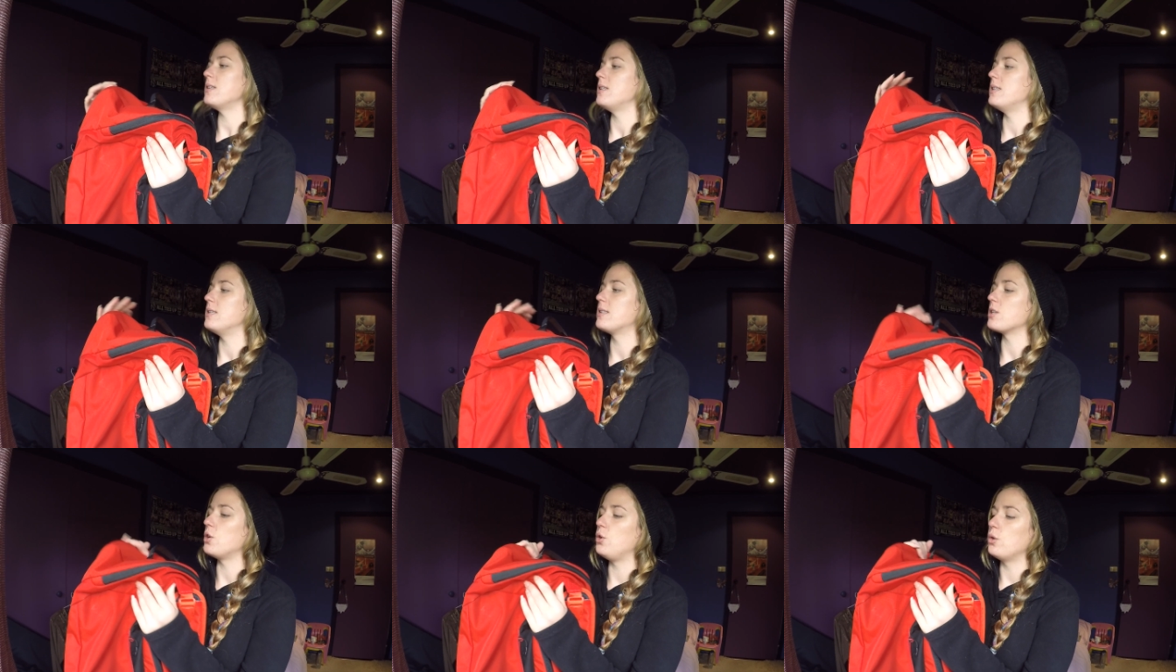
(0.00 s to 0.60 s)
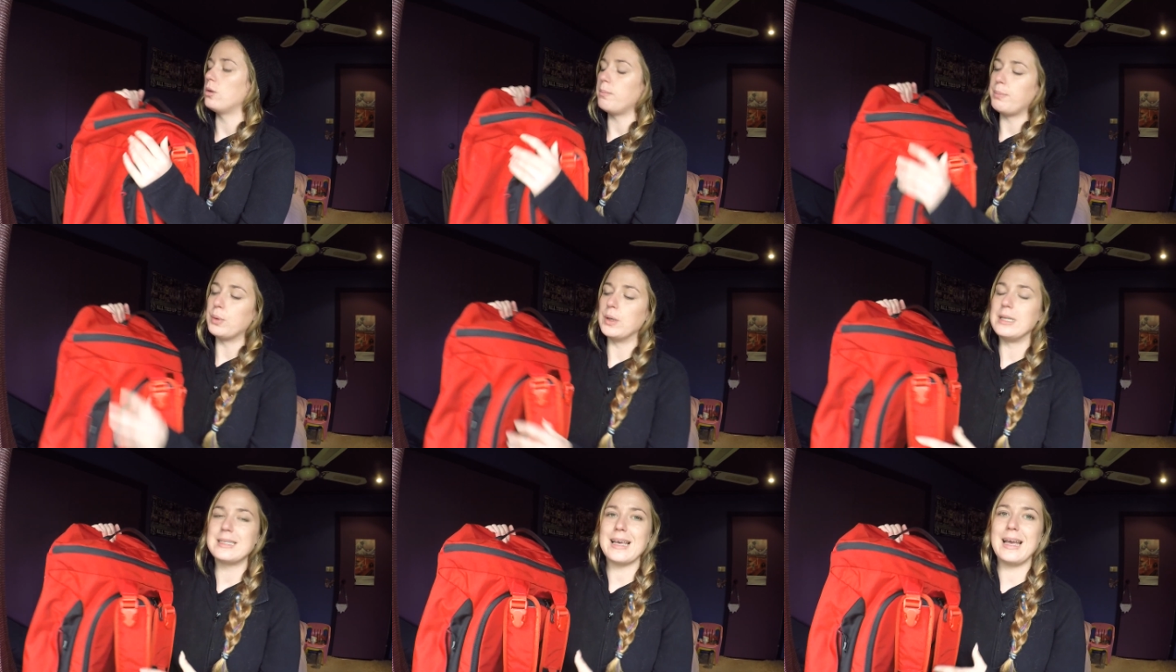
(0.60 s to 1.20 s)
is zero
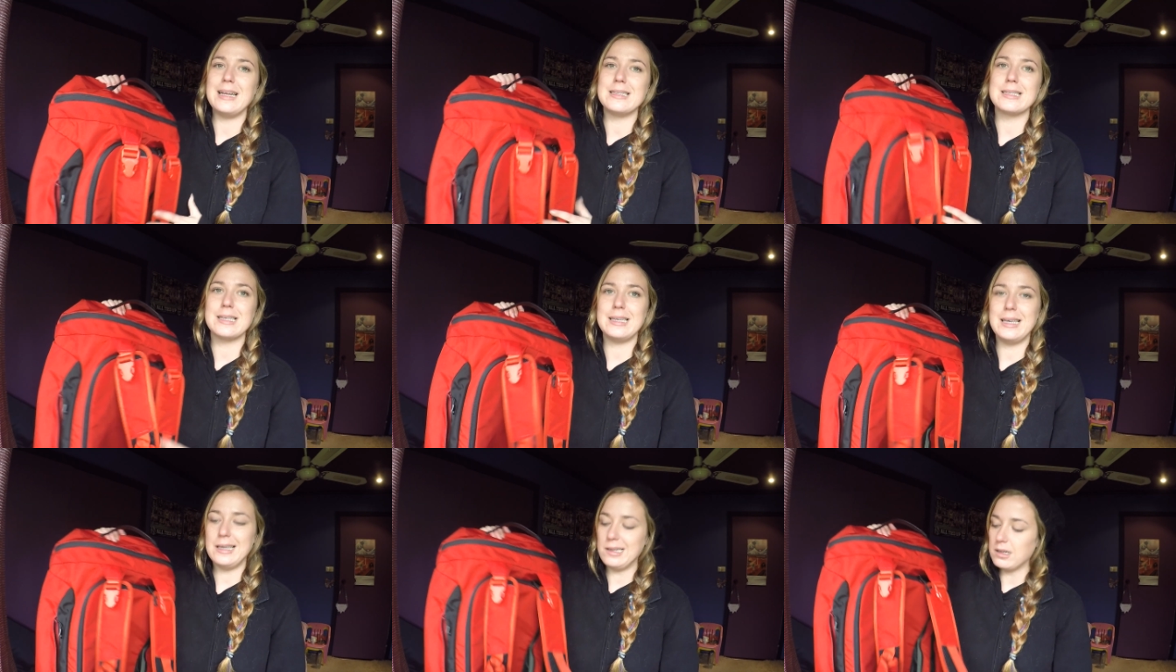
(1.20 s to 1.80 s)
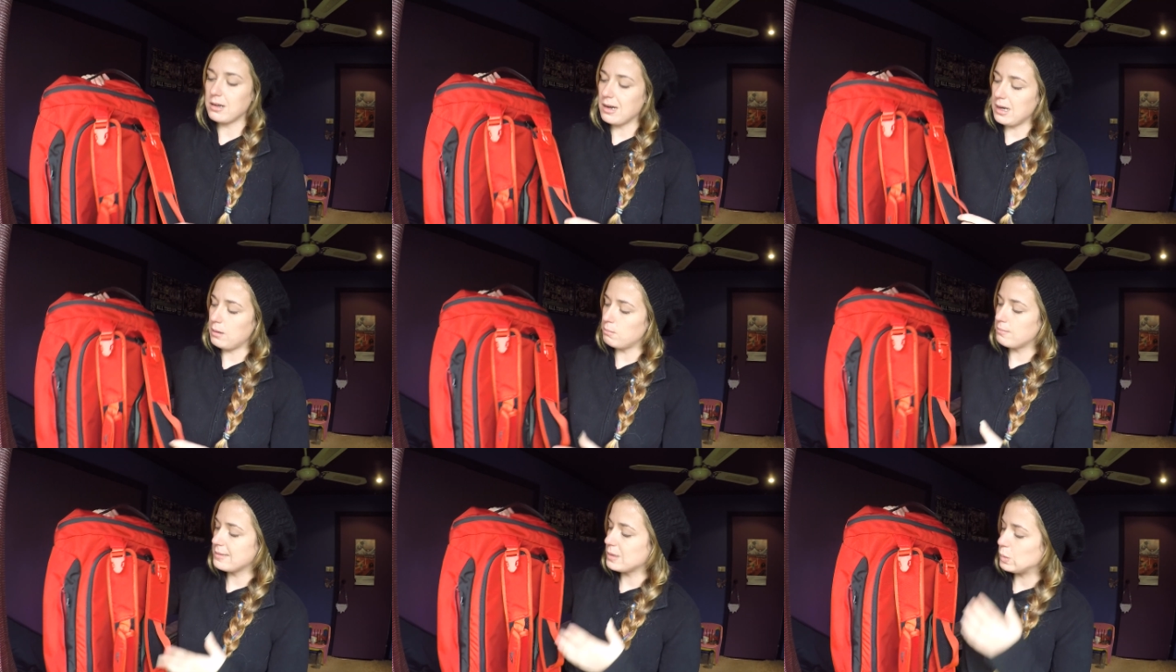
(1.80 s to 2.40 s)
point eight
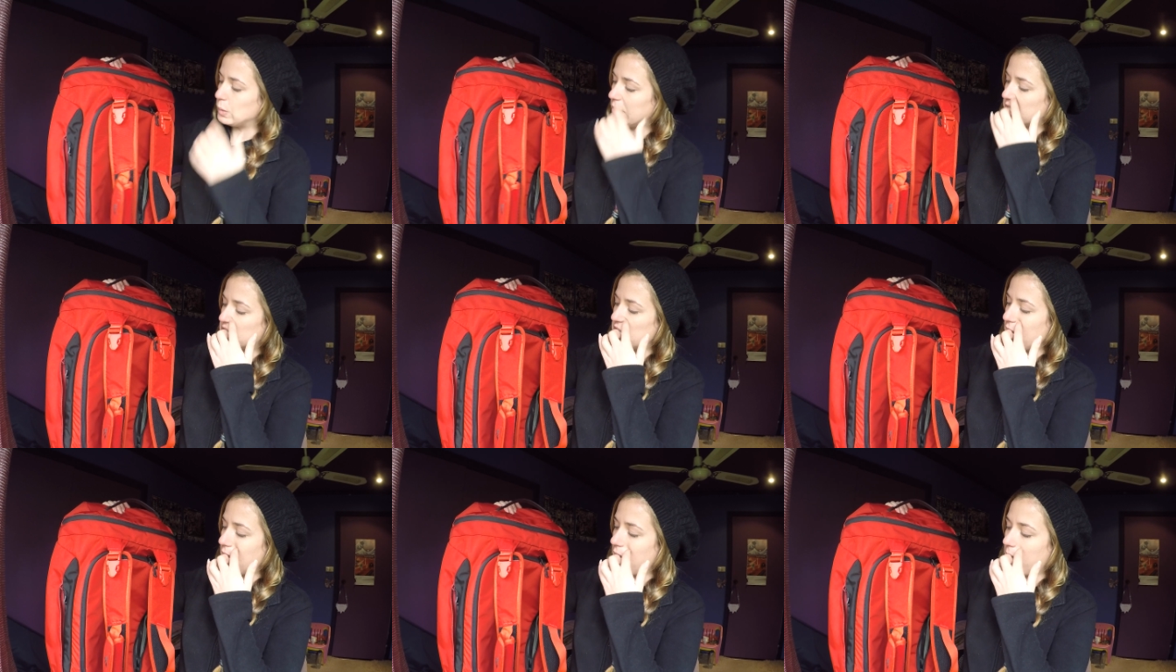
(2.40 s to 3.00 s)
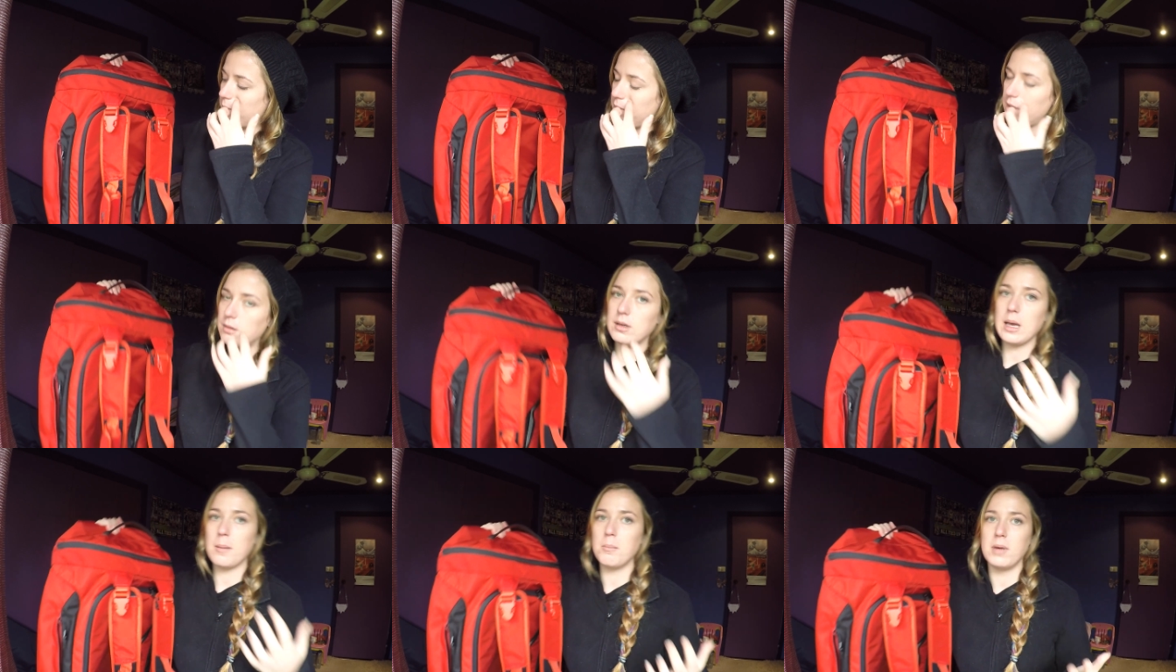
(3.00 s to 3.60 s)
kilograms, which um, you
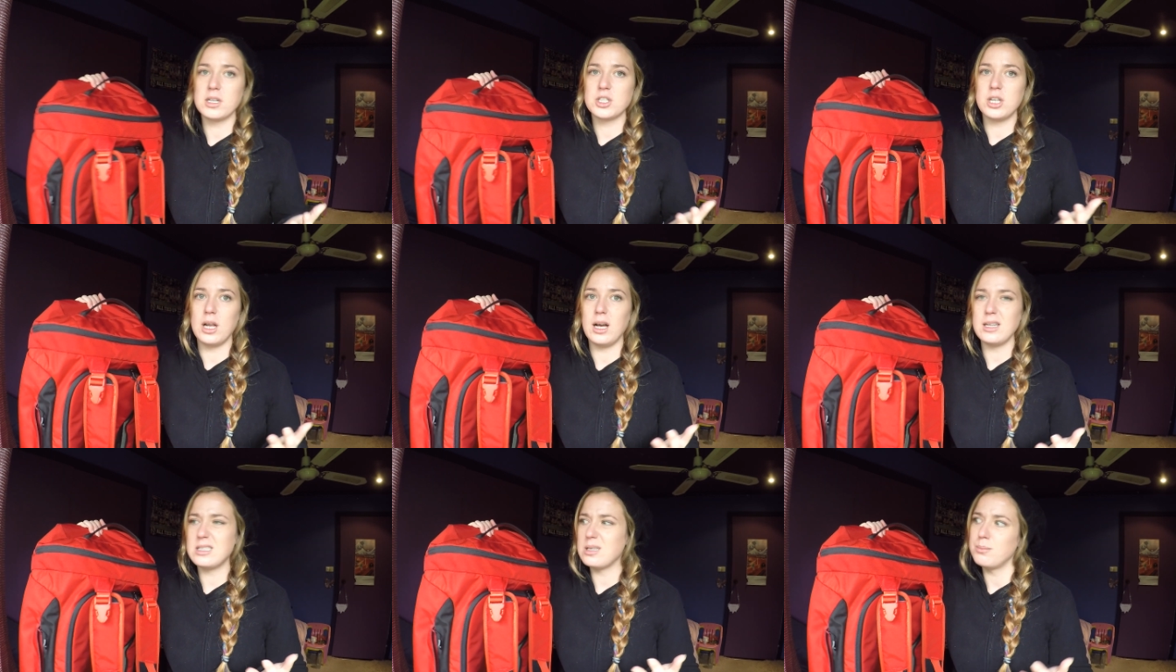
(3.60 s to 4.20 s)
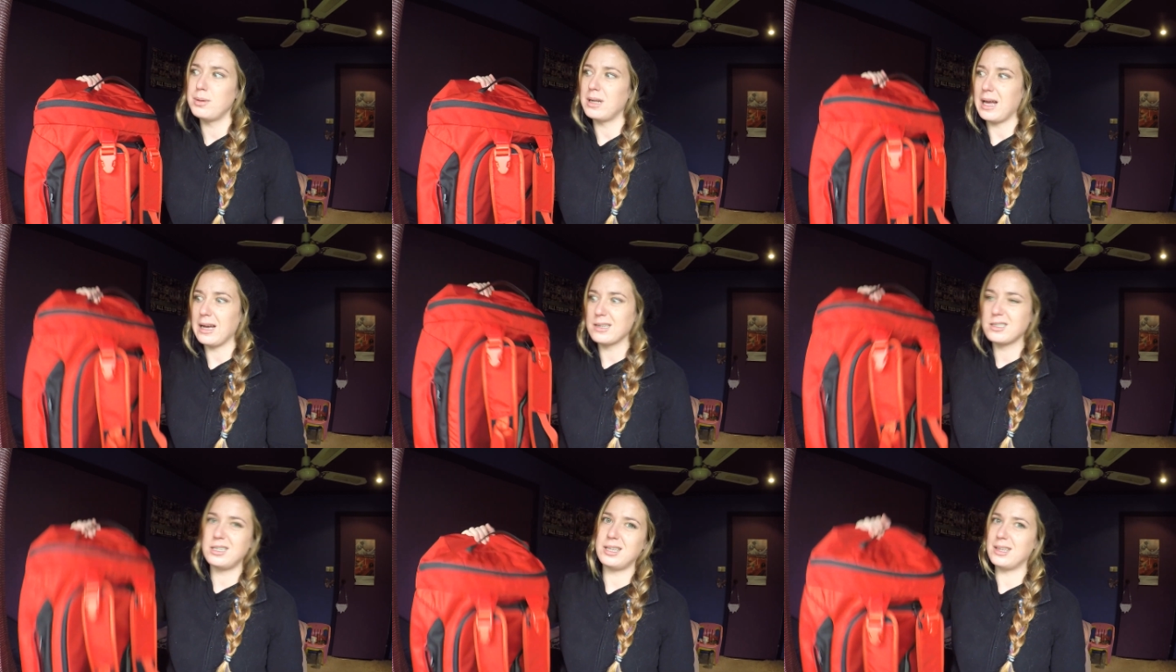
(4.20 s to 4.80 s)
can get much lighter, but
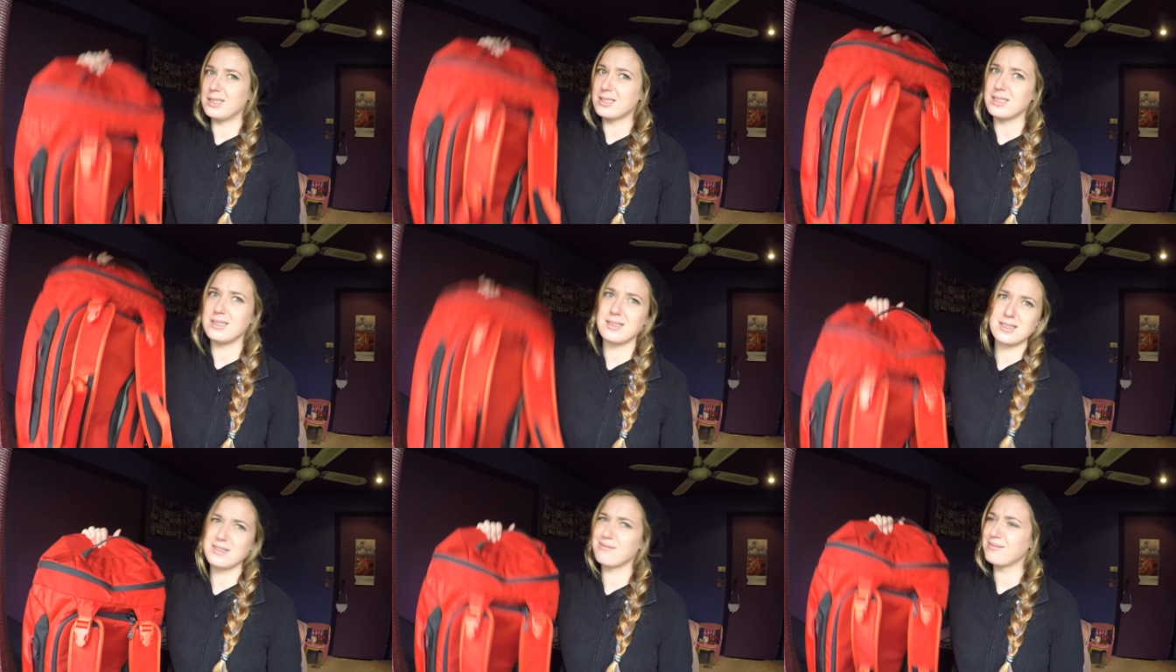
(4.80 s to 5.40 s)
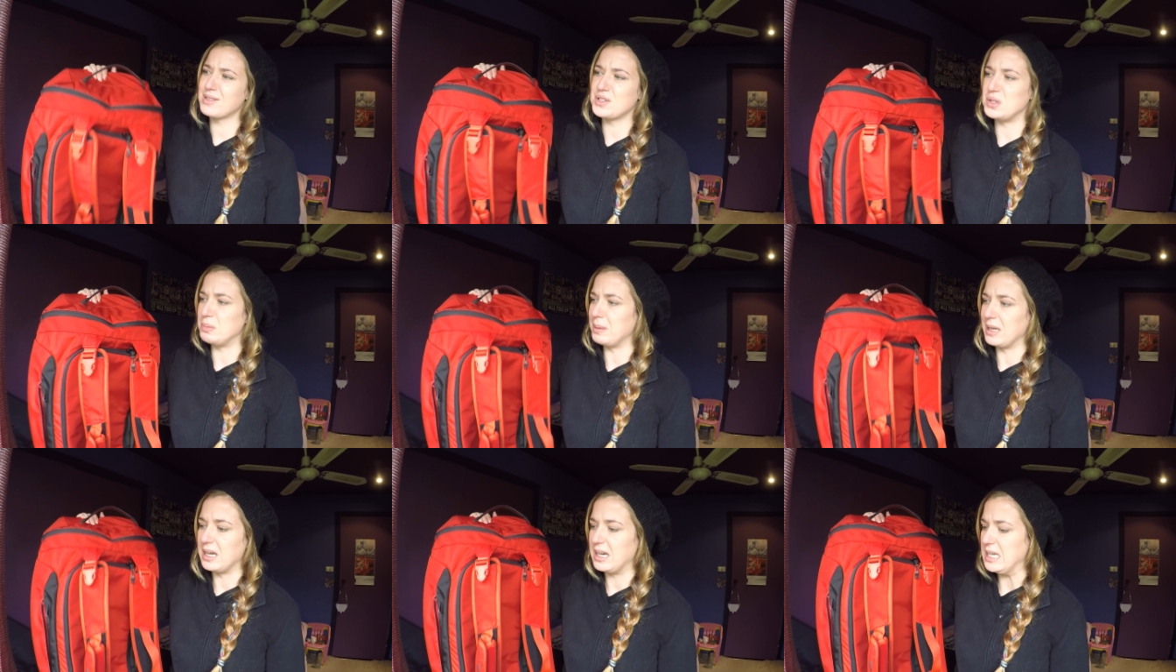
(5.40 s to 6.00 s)
actually this is
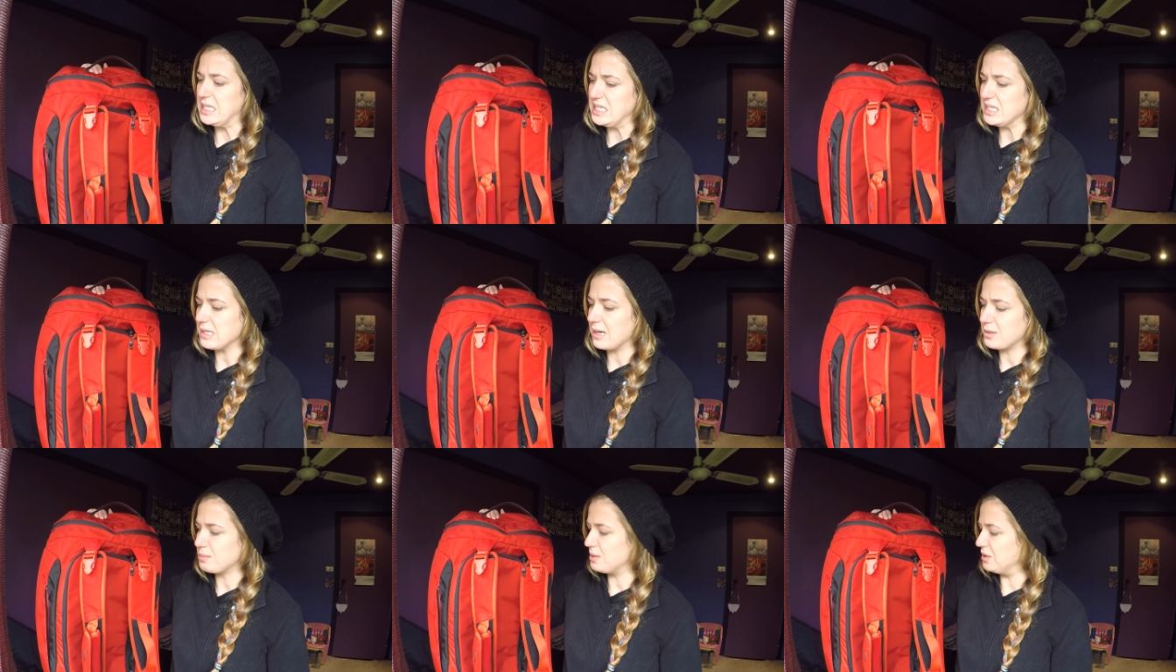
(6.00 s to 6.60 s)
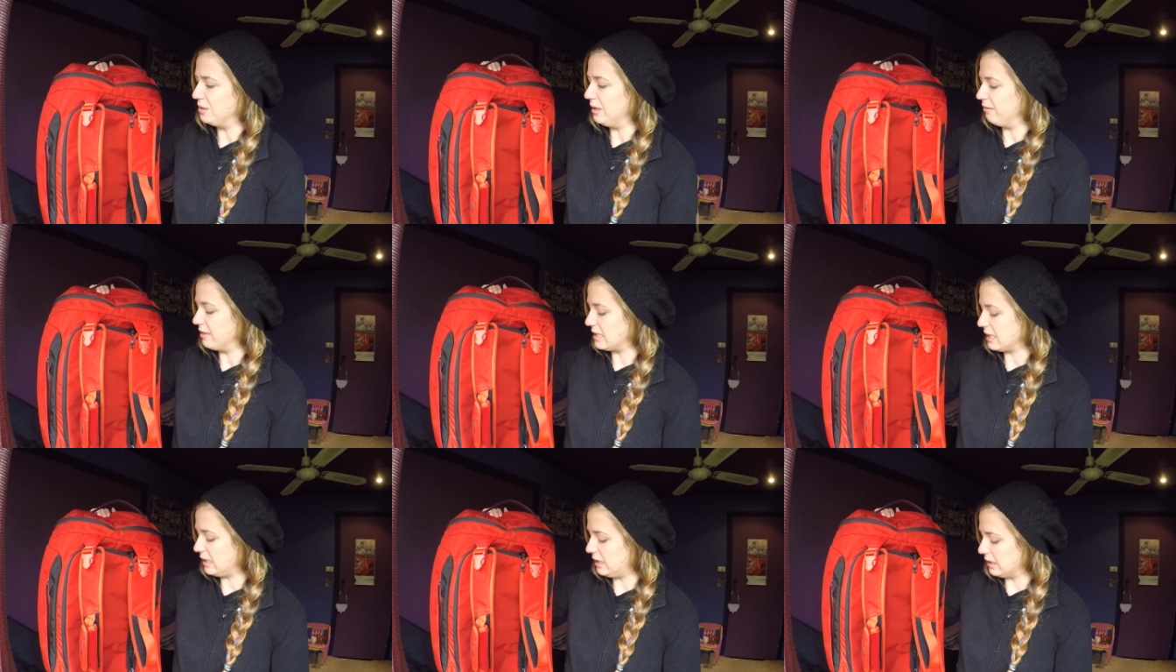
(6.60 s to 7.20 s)
super light. It's absolutely
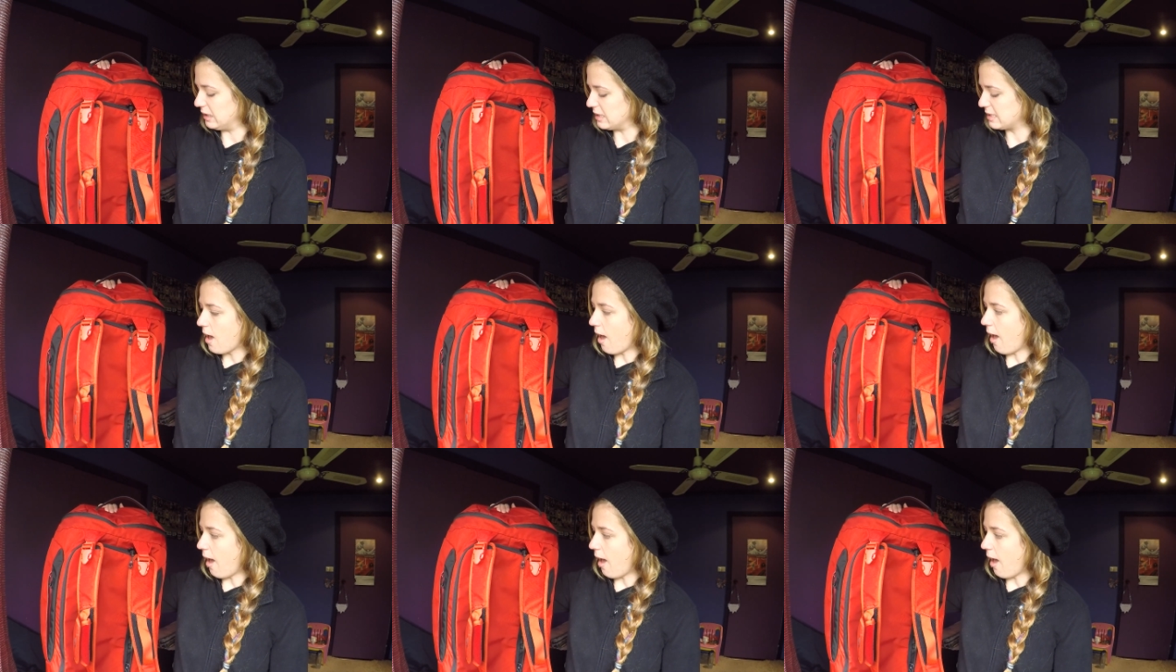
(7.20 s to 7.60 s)
ridiculous.